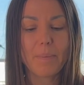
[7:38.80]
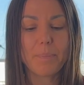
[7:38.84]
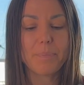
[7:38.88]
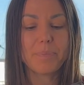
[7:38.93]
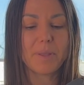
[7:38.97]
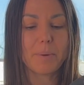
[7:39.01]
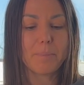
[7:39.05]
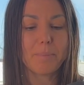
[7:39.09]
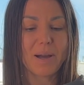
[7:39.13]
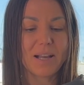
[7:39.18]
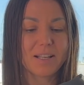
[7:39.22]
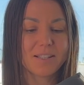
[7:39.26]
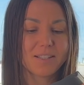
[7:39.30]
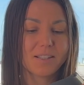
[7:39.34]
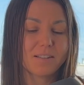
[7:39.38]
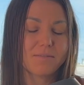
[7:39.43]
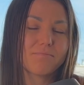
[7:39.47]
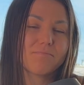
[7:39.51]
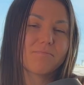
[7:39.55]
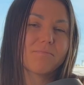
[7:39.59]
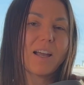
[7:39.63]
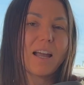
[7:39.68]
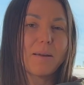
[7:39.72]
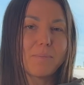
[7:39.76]
the mask,
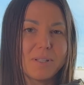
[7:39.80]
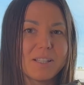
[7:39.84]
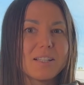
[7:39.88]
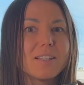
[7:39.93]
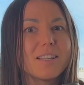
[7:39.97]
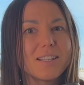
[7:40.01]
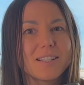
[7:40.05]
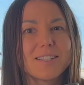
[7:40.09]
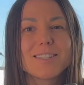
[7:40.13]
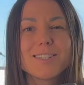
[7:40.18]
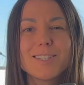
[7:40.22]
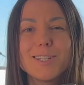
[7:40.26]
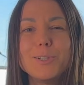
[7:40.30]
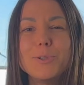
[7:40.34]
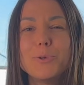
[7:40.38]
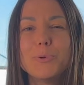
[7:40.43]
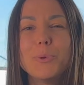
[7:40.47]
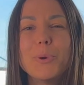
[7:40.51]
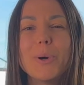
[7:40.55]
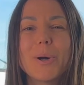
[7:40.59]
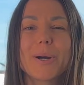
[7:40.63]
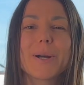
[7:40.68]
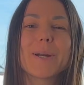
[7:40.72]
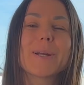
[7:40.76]
I mean, it still
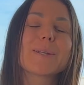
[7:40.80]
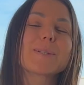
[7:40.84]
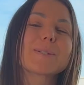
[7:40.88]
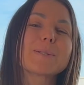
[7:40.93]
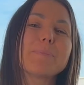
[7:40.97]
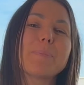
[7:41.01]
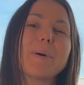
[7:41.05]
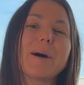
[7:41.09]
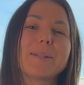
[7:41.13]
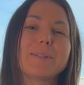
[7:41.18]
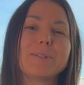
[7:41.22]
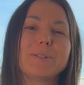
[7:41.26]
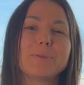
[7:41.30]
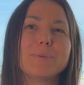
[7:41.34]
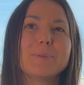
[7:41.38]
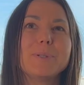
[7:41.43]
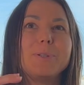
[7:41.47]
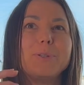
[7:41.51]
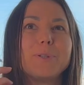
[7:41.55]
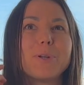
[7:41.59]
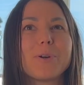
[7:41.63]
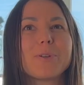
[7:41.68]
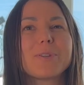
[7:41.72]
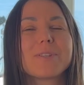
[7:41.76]
works, but you will
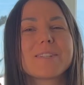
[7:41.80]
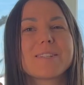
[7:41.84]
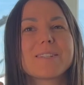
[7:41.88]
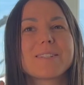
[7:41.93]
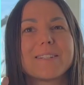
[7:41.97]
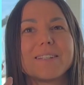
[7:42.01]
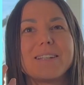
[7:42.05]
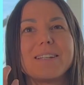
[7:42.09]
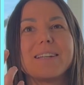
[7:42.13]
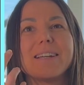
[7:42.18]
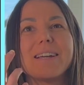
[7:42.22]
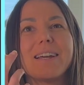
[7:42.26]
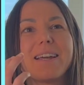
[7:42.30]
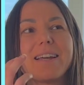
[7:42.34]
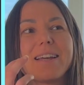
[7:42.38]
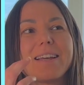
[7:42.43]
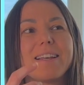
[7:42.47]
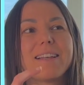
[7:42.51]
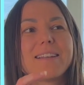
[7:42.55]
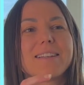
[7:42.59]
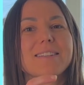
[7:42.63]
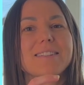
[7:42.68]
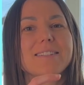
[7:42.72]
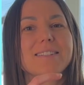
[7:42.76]
not see
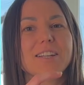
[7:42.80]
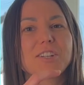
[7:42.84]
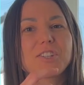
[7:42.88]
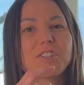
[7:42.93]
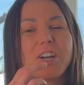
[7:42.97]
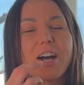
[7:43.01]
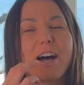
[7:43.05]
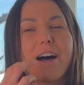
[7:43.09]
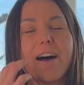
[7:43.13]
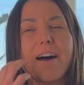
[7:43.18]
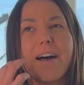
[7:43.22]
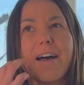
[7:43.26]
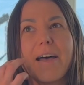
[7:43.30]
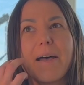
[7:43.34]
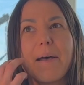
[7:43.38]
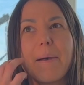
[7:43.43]
such a,